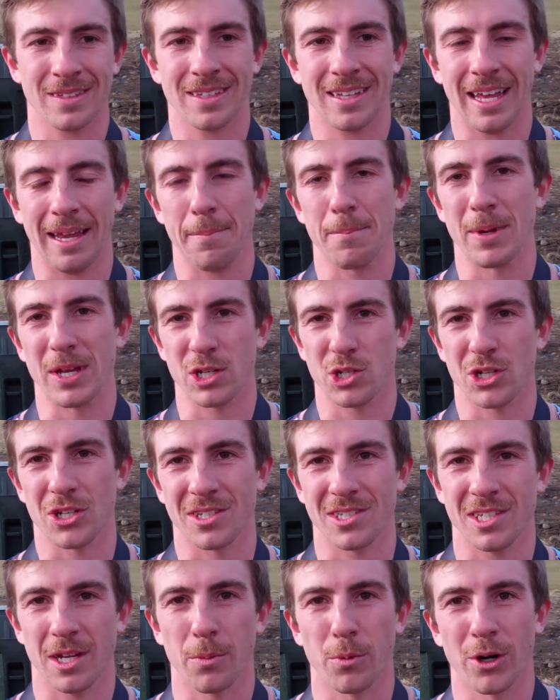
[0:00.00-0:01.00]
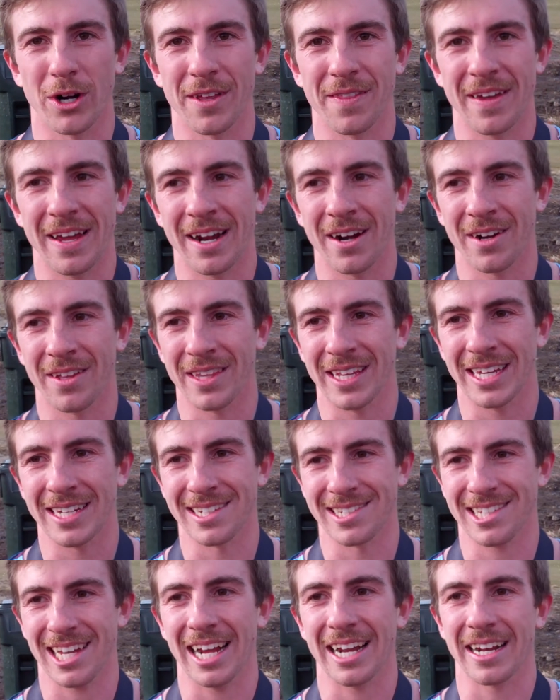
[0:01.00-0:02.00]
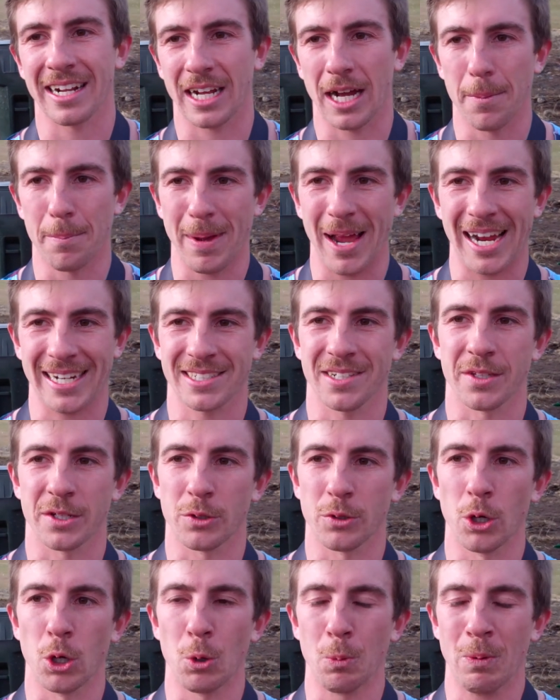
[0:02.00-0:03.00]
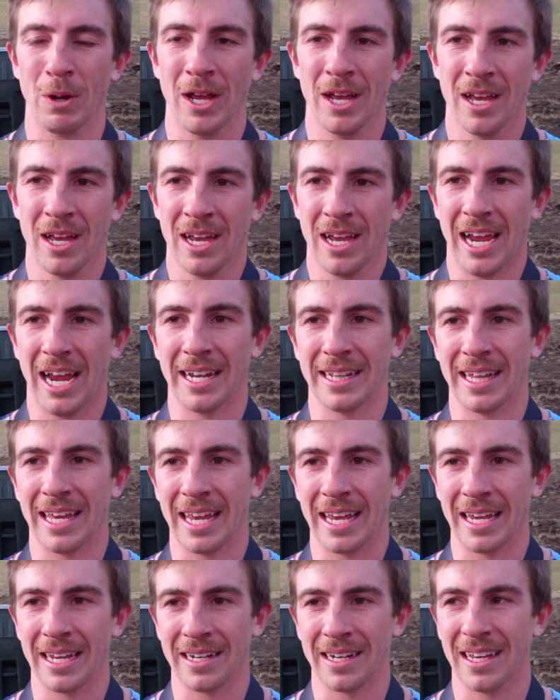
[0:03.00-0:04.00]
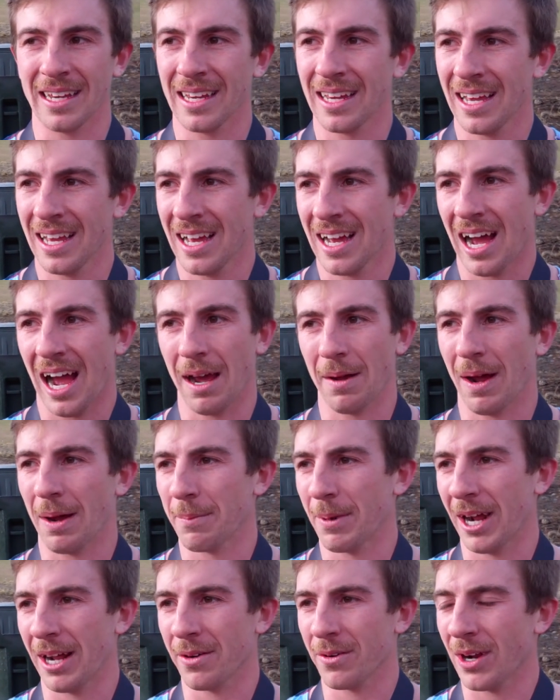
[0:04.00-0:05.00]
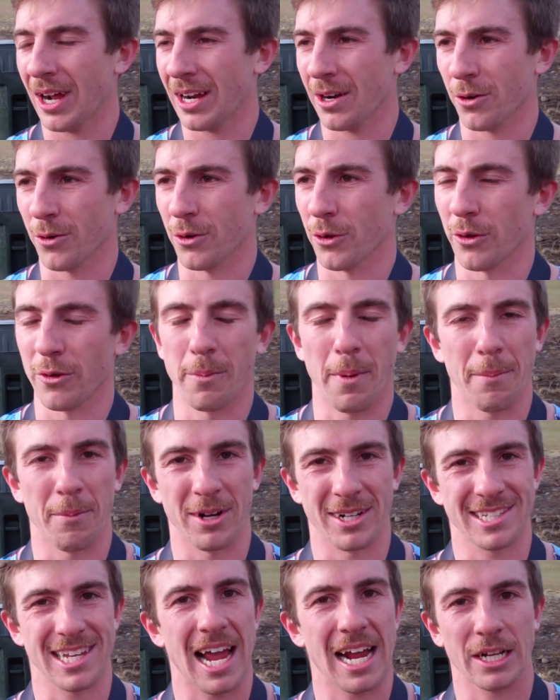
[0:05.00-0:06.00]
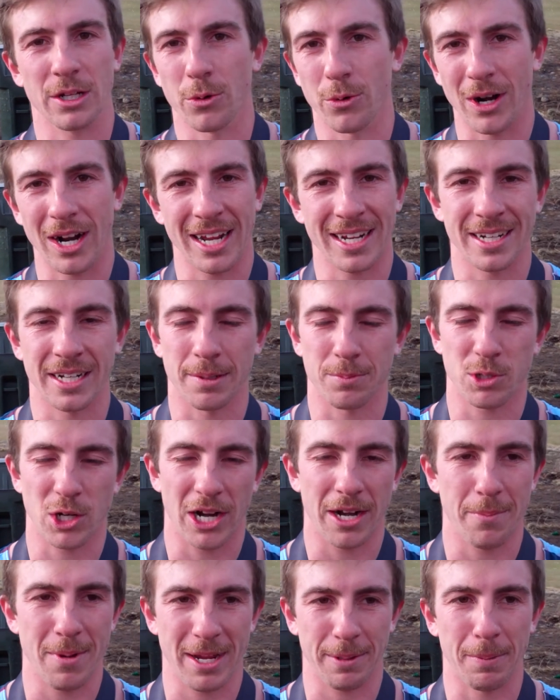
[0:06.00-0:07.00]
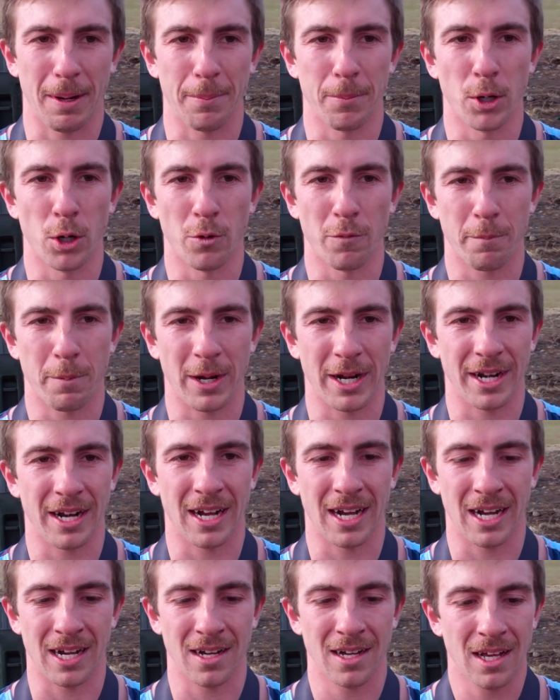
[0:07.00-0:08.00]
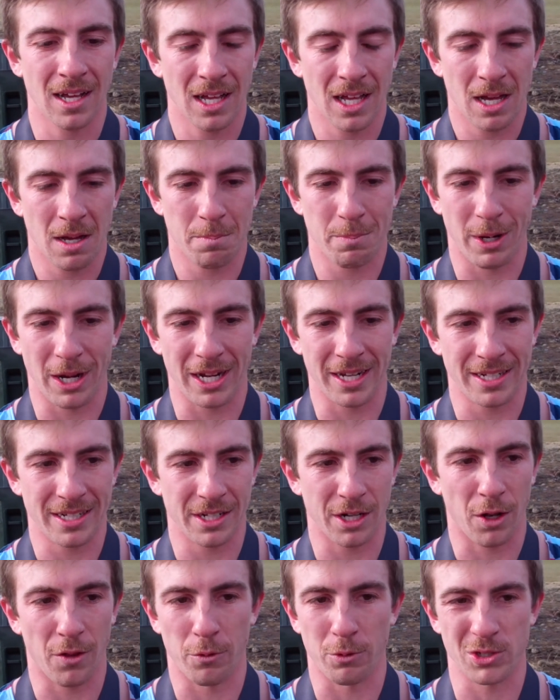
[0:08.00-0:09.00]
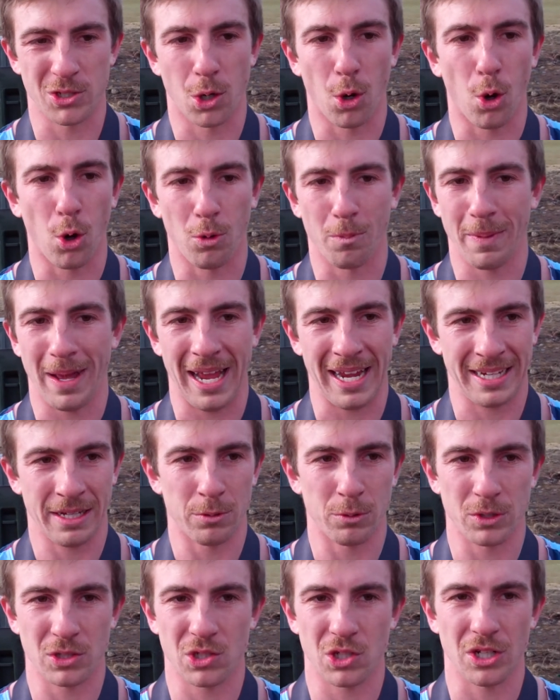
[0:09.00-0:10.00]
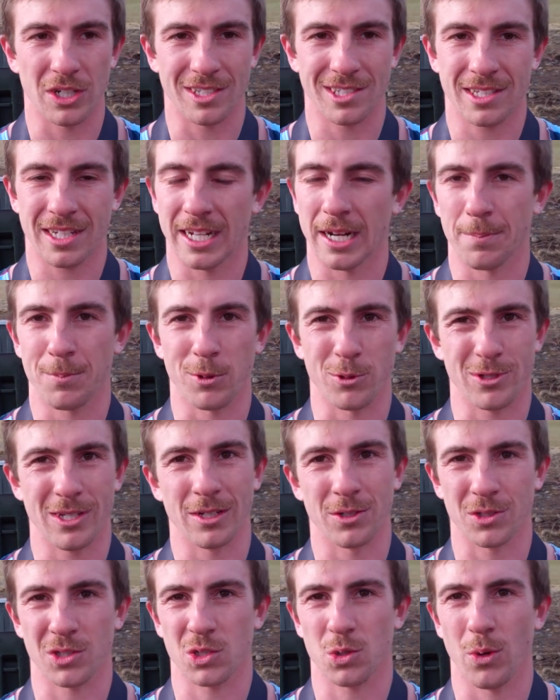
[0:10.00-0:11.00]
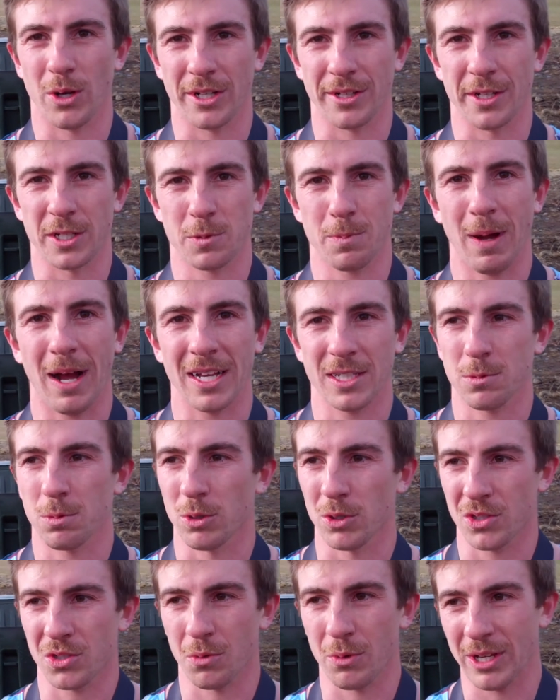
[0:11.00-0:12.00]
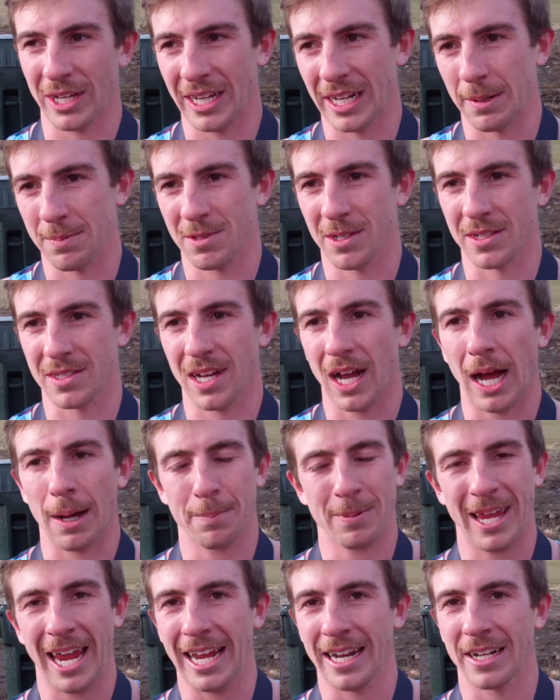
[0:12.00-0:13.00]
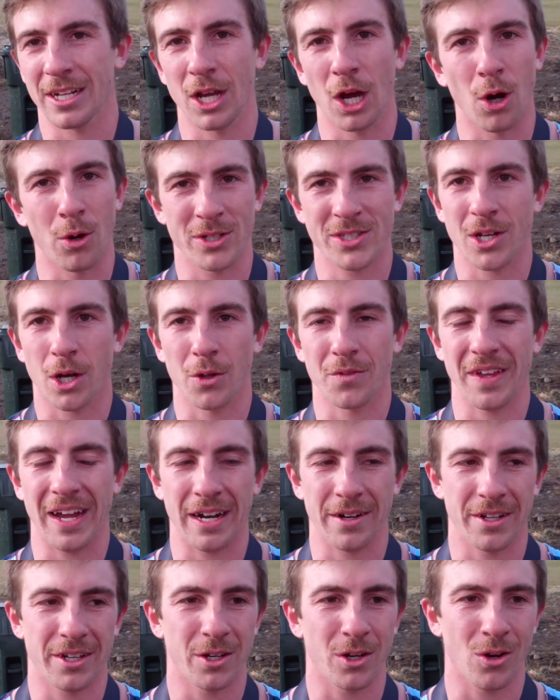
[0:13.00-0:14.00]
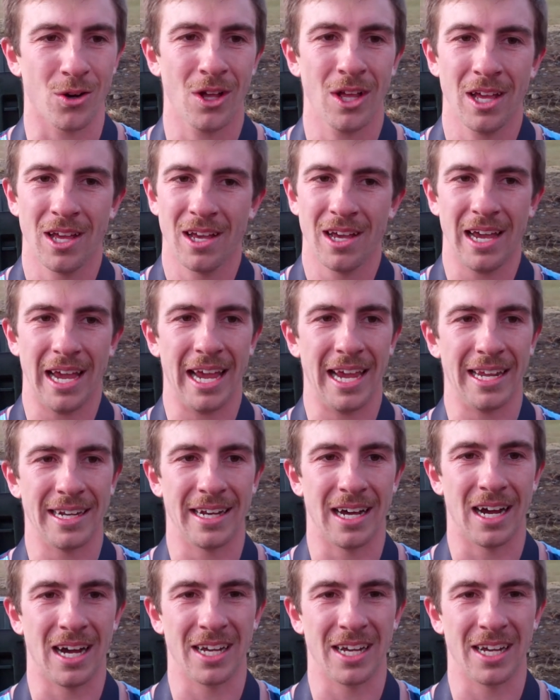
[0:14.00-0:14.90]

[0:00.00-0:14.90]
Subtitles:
ambitious somewhere in there, and decided to come back to the group. And then I don't really remember exactly where I ended up trying to make my move, but there was no holding back. It was just get up those hills as quickly as possible so we can get up to the top. K to go, it's all downhill, and